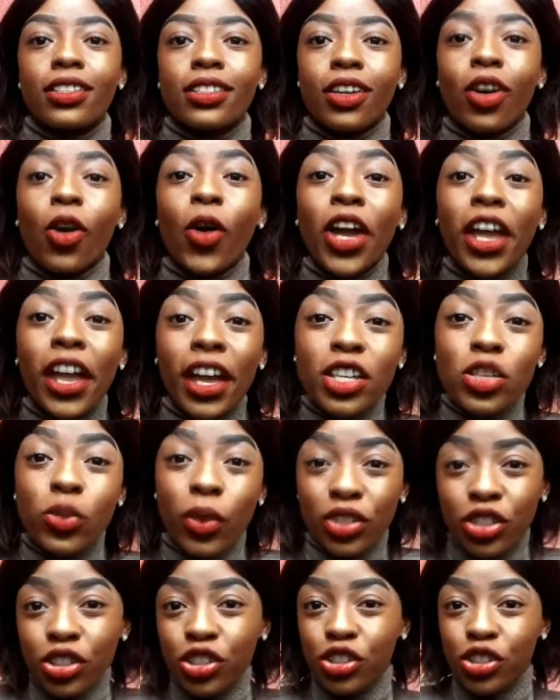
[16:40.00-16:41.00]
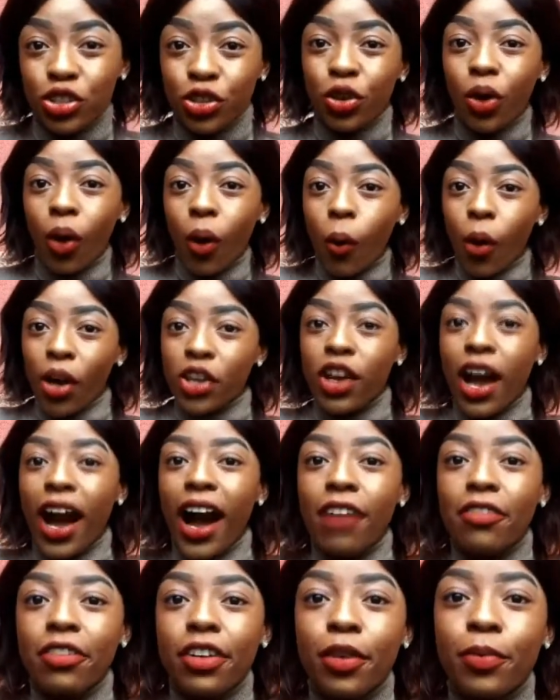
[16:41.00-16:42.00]
So here's what to do when you
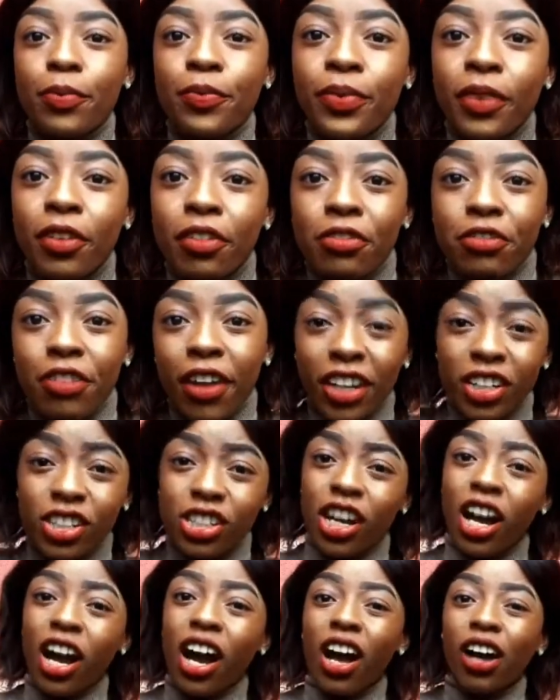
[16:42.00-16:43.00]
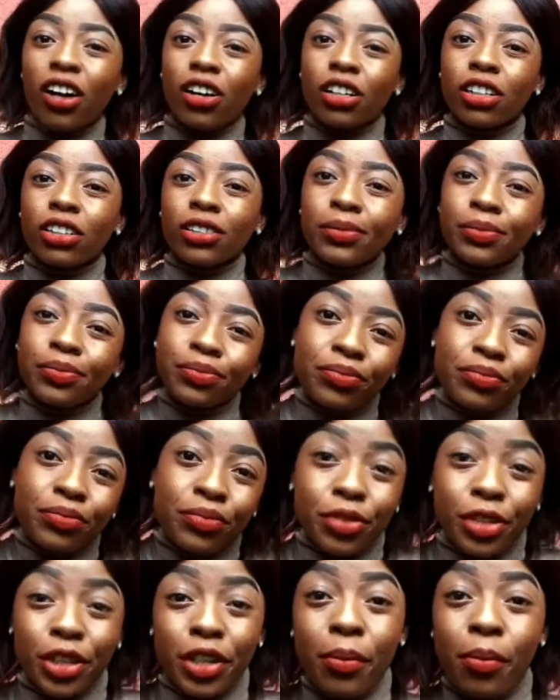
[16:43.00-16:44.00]
have a fracture or
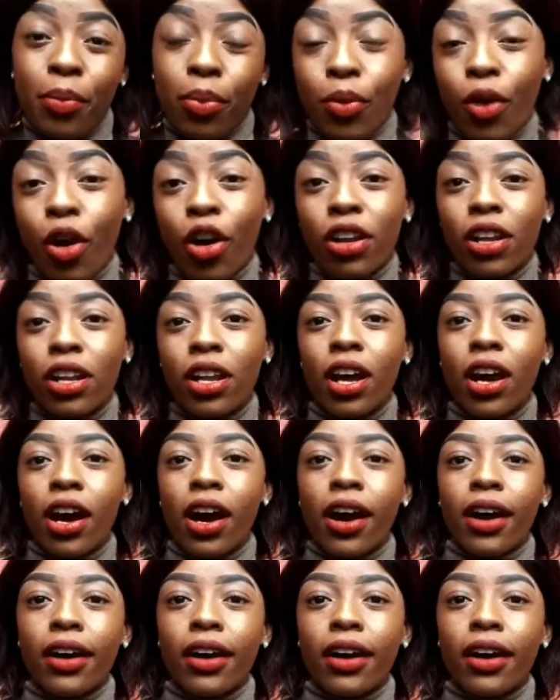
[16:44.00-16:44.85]
broken bone.